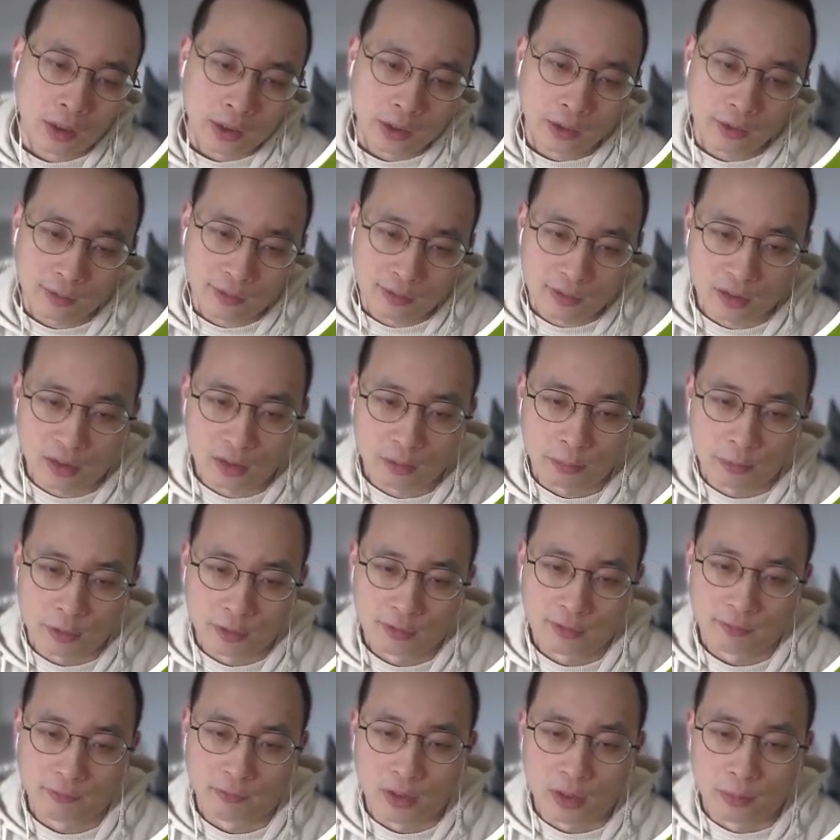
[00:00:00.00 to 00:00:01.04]
In the
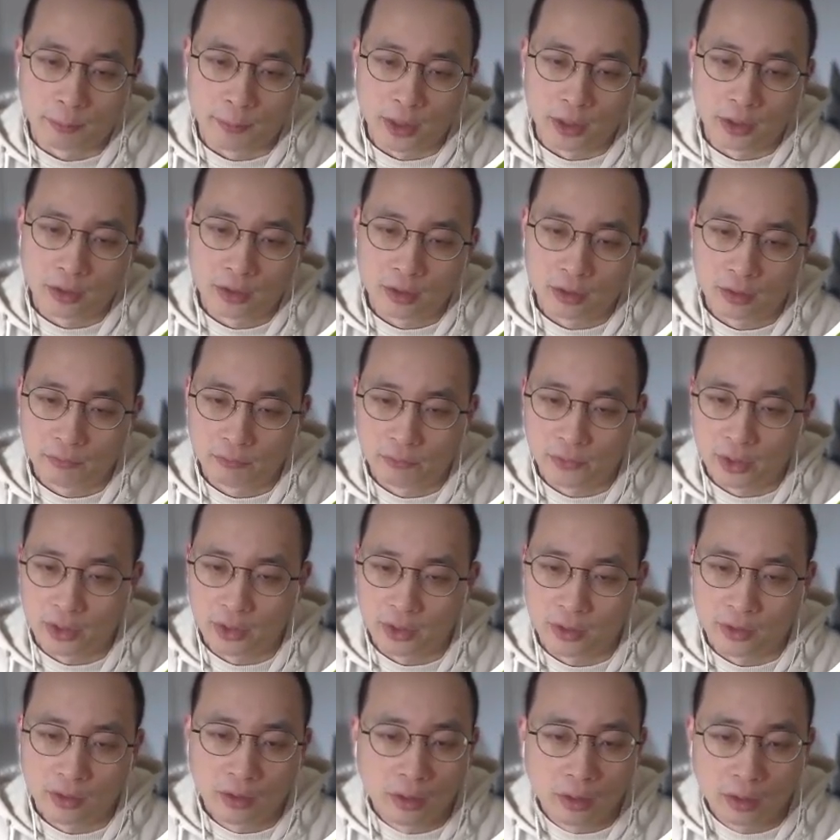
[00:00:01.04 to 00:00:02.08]
sandbox environment,
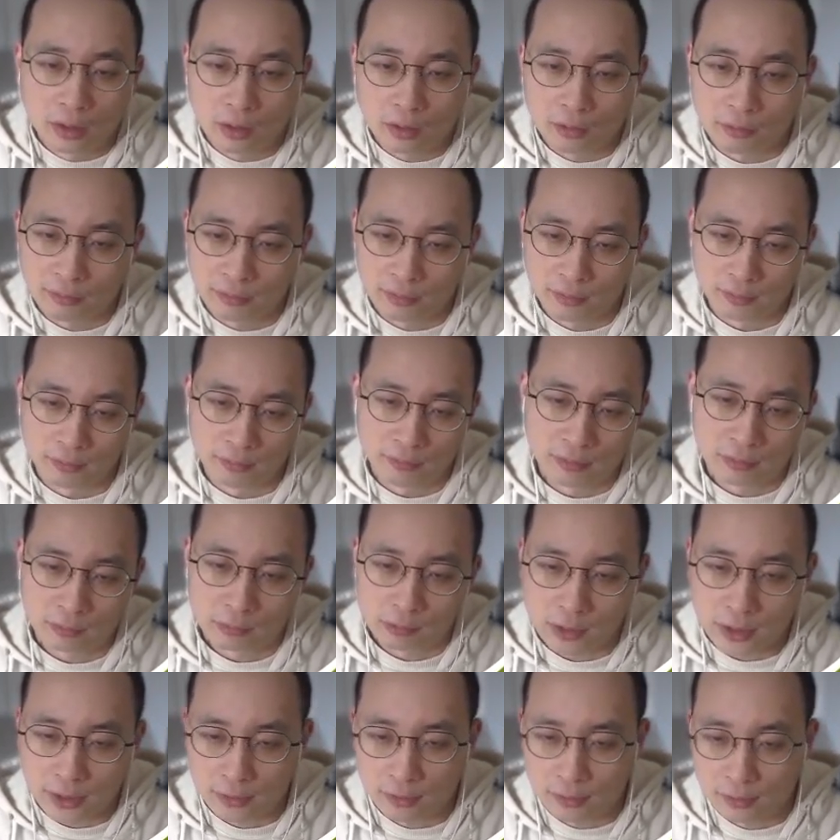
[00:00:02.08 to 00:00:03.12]
we also
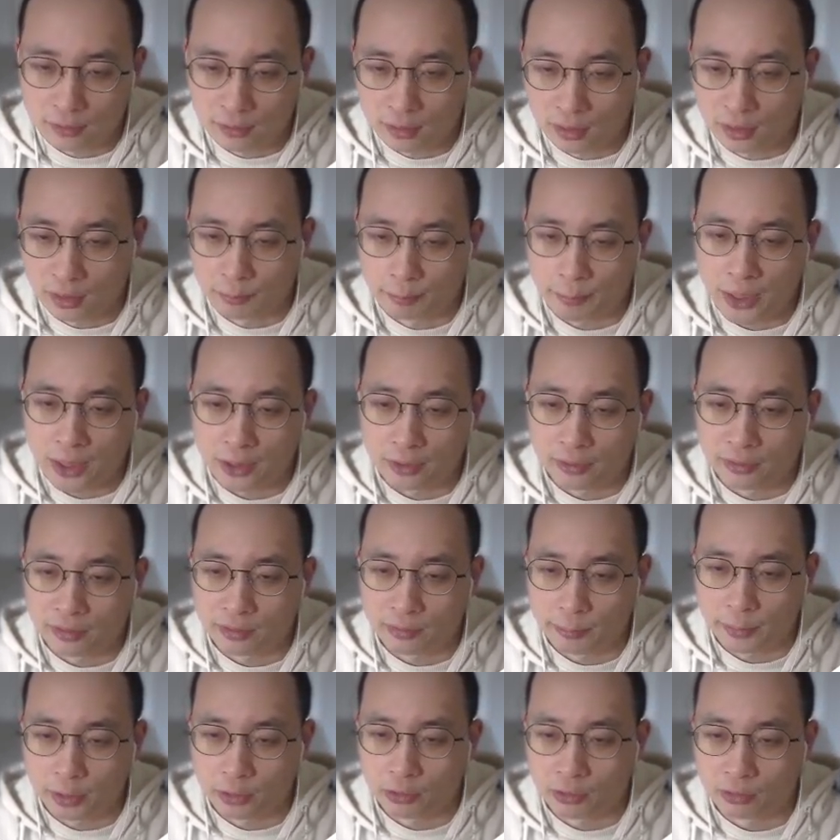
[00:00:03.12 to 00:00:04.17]
strike a balance
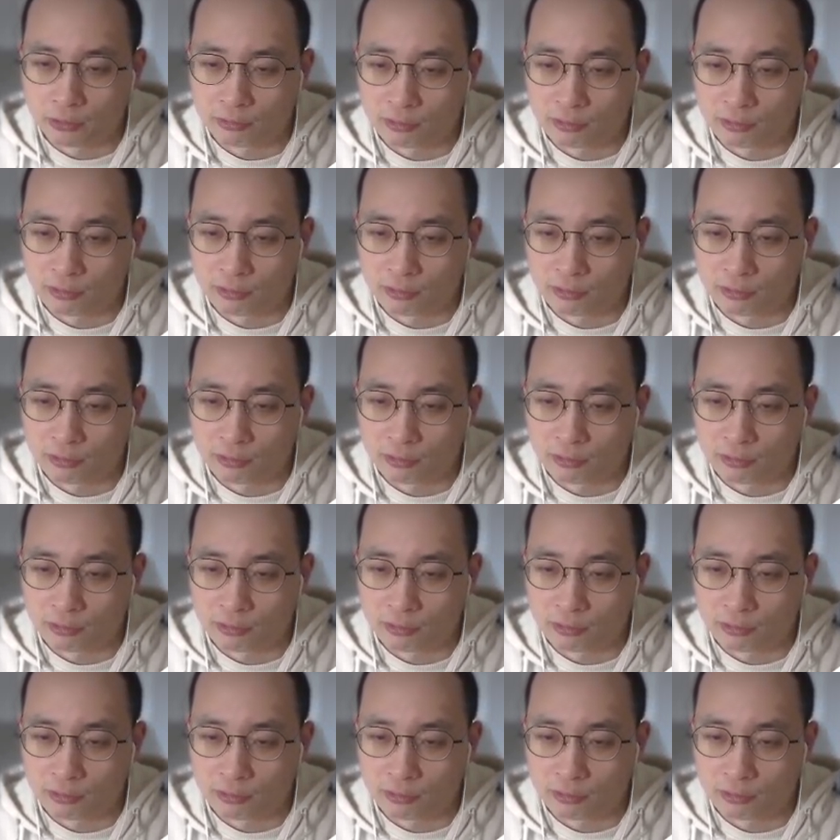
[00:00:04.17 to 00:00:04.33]
between